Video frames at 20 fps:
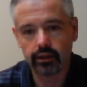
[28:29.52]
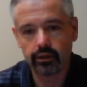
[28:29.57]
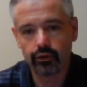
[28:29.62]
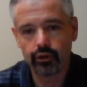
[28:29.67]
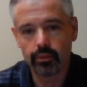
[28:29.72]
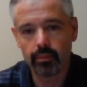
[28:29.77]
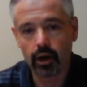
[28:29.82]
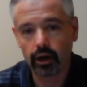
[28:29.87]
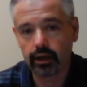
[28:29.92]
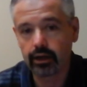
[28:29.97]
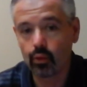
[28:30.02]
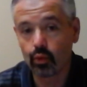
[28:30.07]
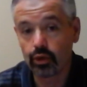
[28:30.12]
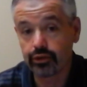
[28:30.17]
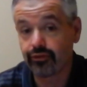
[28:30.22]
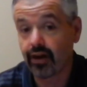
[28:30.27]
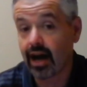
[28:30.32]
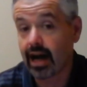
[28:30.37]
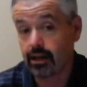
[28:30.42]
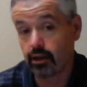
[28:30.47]
market was
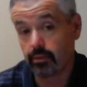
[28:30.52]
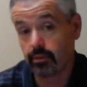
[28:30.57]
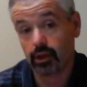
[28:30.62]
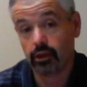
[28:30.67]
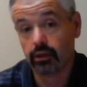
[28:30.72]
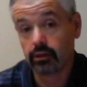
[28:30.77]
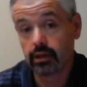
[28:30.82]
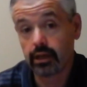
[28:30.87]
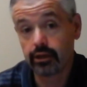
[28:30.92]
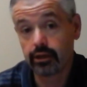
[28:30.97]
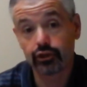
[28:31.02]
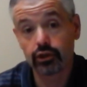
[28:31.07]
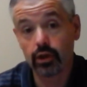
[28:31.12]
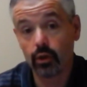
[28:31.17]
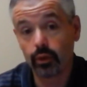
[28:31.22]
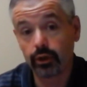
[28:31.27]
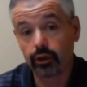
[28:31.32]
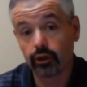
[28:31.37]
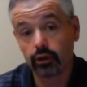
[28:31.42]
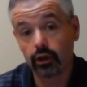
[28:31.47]
viable, and so
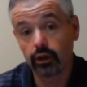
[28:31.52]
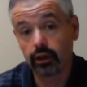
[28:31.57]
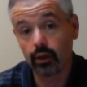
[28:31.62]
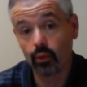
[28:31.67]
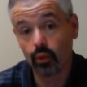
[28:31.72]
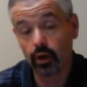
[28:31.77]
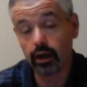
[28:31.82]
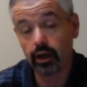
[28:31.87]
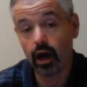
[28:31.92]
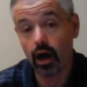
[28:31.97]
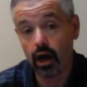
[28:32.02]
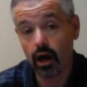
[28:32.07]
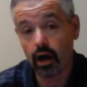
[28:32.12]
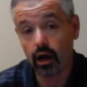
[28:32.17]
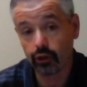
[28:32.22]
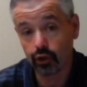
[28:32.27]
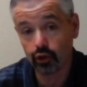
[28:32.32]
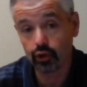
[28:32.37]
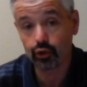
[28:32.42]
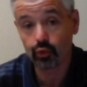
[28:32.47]
we could look at what
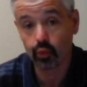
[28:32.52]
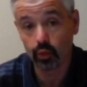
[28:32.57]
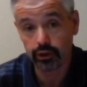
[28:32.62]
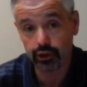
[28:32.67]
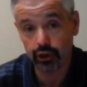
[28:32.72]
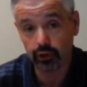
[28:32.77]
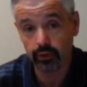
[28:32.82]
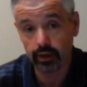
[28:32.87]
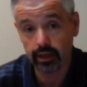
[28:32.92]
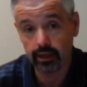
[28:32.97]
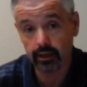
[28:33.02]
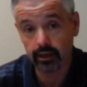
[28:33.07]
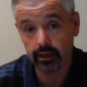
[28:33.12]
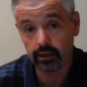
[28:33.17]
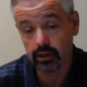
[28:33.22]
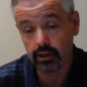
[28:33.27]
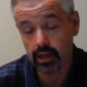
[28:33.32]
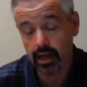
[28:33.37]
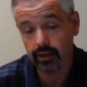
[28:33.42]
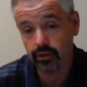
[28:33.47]
others were doing
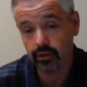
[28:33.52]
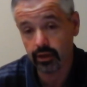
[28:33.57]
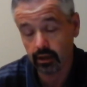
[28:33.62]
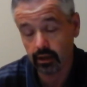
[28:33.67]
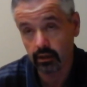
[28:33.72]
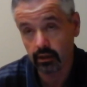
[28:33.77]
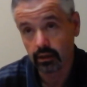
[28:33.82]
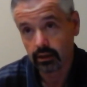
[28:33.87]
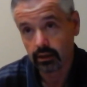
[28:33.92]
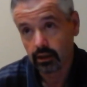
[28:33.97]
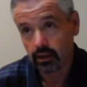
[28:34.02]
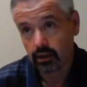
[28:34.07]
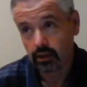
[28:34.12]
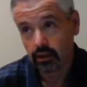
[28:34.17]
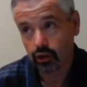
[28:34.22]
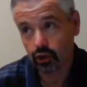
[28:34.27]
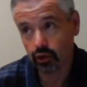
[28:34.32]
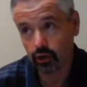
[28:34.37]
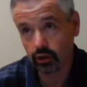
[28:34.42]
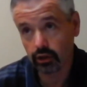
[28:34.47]
and the
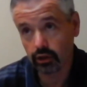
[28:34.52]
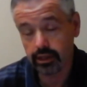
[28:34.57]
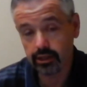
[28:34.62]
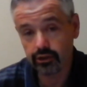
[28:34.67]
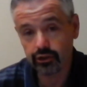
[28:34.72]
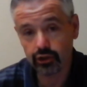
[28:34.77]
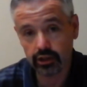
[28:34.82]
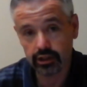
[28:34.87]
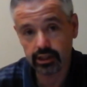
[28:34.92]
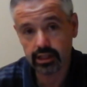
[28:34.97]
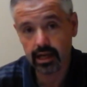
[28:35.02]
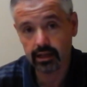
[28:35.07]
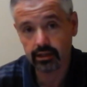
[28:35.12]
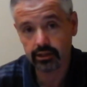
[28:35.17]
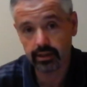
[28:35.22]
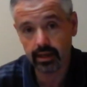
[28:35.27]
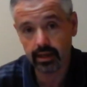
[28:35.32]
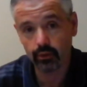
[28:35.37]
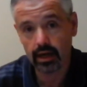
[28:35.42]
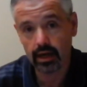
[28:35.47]
early
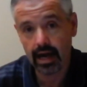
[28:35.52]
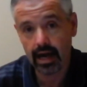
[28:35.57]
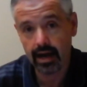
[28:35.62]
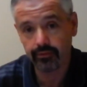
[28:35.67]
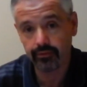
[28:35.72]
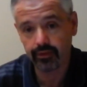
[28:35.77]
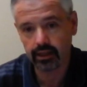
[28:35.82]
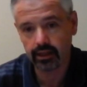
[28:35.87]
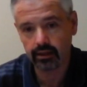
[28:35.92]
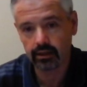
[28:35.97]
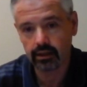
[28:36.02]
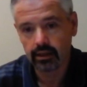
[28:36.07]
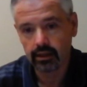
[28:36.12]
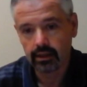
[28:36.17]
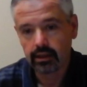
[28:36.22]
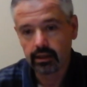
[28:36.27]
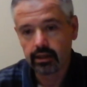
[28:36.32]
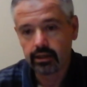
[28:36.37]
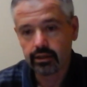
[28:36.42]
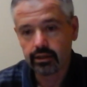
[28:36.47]
success they were having
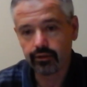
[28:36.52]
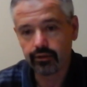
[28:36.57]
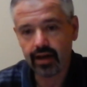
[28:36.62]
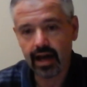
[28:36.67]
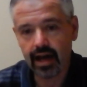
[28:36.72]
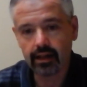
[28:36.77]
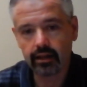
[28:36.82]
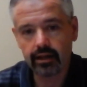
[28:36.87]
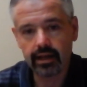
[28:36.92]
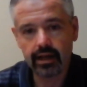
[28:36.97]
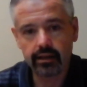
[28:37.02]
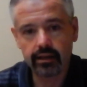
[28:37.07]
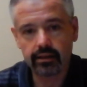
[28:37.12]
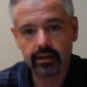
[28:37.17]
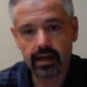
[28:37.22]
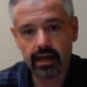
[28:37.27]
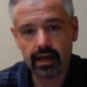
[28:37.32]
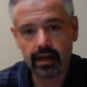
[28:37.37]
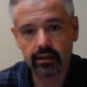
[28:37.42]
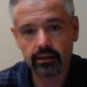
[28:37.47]
to validate
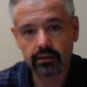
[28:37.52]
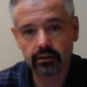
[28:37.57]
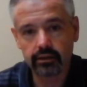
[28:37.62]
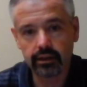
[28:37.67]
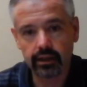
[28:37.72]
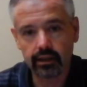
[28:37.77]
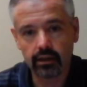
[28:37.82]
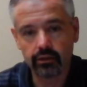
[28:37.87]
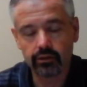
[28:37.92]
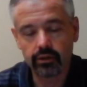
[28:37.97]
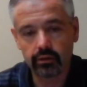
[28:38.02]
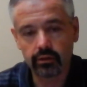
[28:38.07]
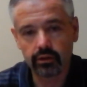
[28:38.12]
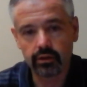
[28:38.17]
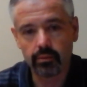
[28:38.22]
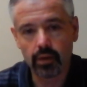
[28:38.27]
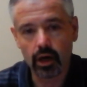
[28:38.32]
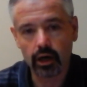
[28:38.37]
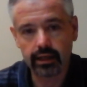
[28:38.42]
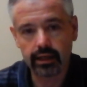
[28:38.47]
that the
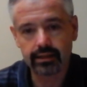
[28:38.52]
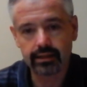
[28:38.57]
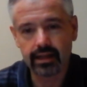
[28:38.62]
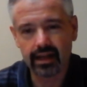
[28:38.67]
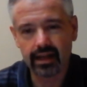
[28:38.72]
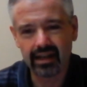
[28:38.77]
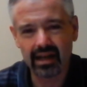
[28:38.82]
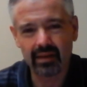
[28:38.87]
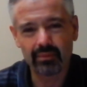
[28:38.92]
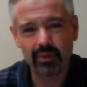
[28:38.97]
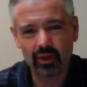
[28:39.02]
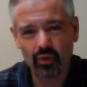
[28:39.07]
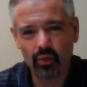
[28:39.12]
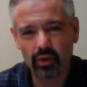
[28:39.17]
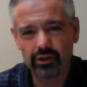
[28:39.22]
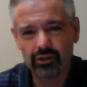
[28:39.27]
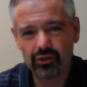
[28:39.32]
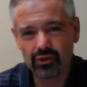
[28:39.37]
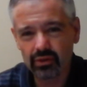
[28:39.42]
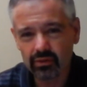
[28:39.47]
market dynamic
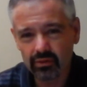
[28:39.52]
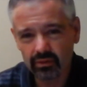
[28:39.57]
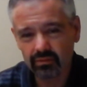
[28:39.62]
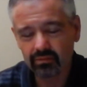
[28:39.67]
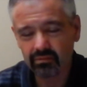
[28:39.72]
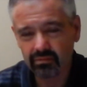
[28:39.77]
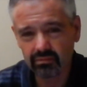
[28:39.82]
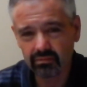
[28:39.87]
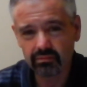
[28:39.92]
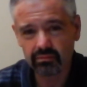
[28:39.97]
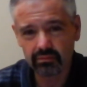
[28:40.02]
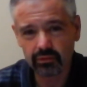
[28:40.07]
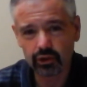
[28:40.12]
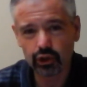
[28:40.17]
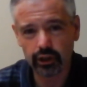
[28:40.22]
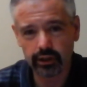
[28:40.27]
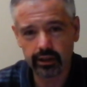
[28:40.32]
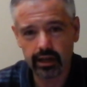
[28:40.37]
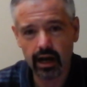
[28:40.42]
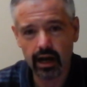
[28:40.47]
was
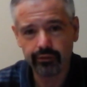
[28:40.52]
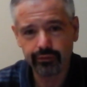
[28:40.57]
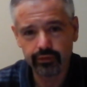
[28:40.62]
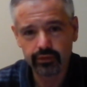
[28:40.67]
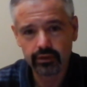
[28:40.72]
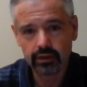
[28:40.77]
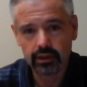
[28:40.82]
good enough.